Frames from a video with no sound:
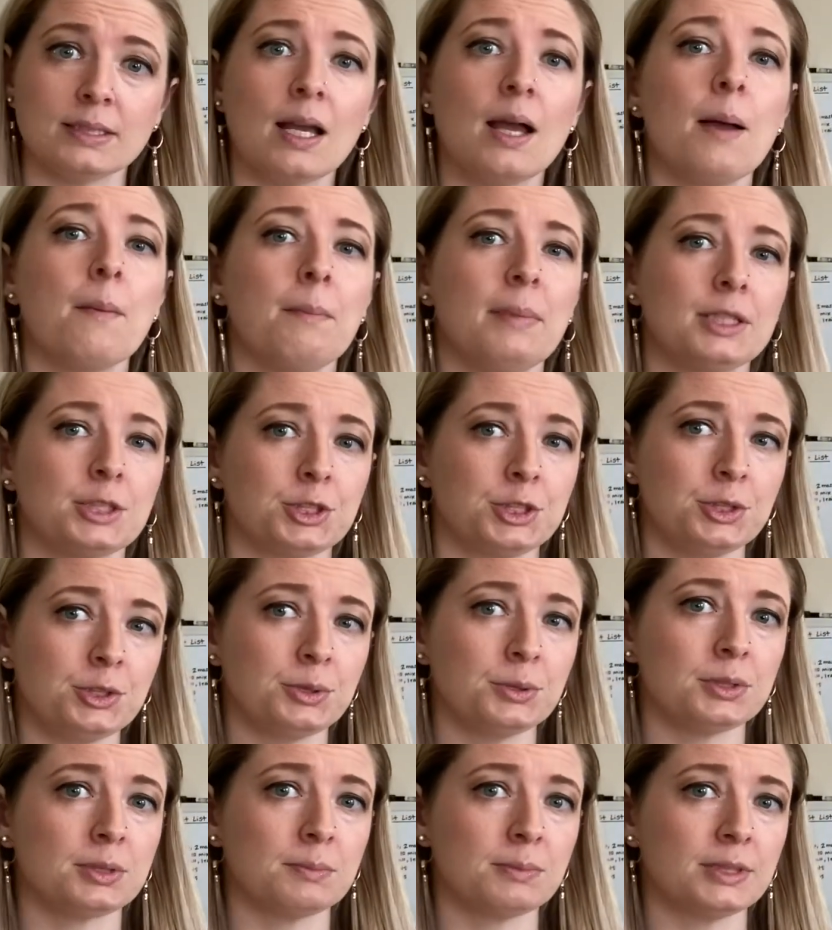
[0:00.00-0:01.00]
make sure you do
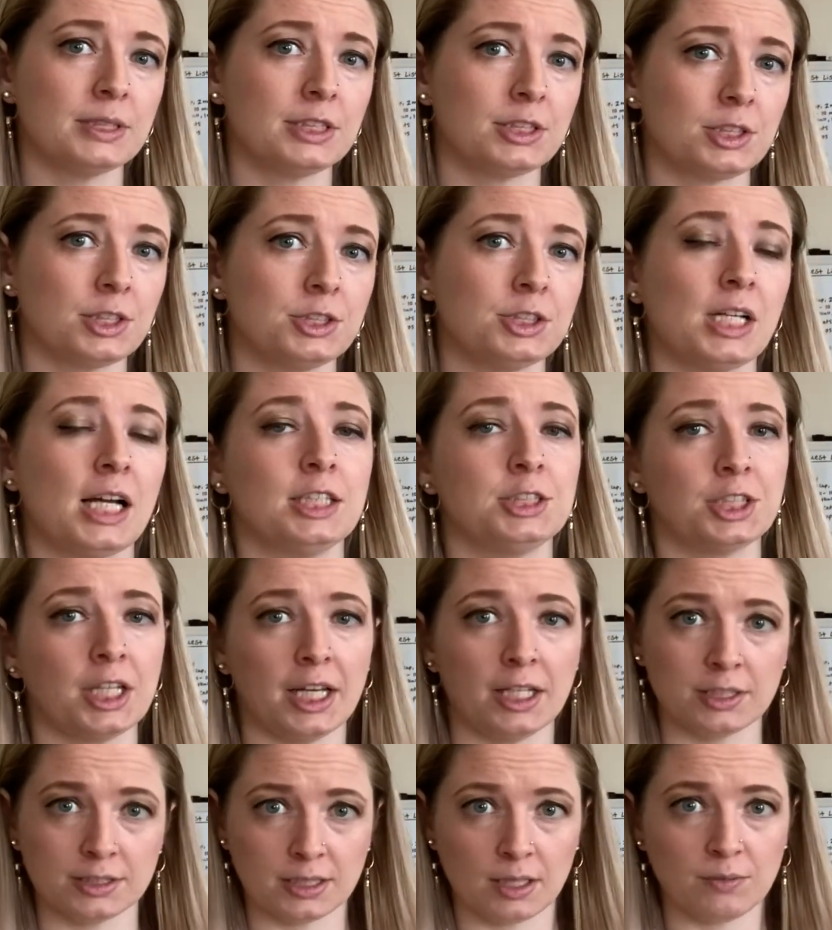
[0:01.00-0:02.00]
some research, educate
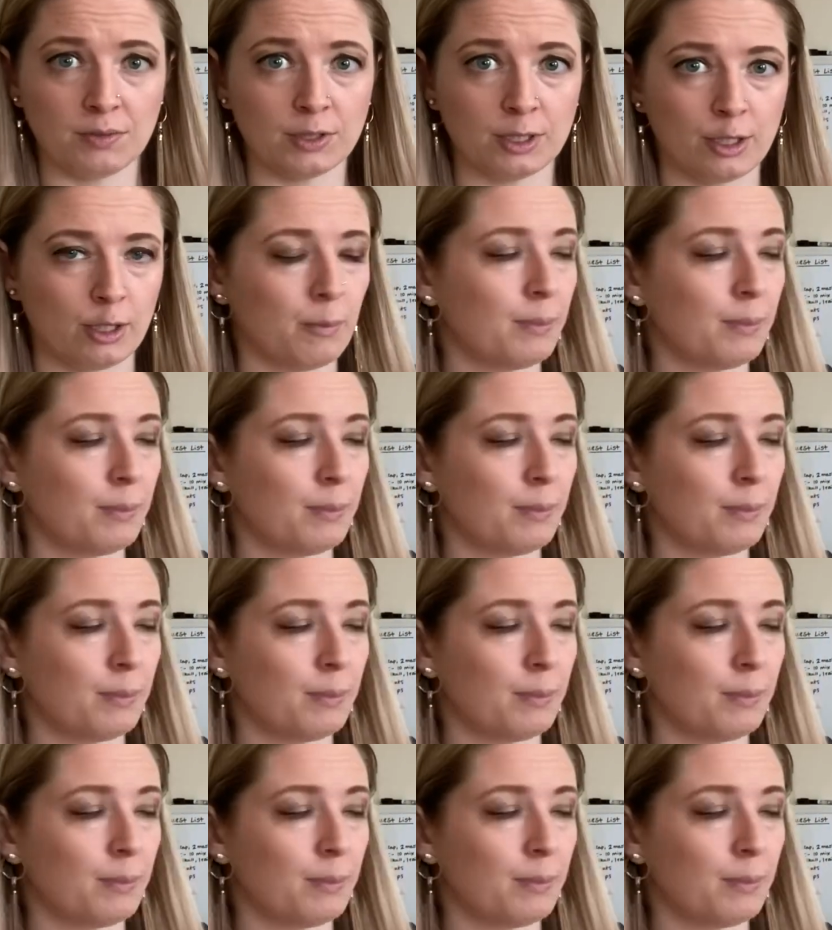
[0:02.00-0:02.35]
yourself a little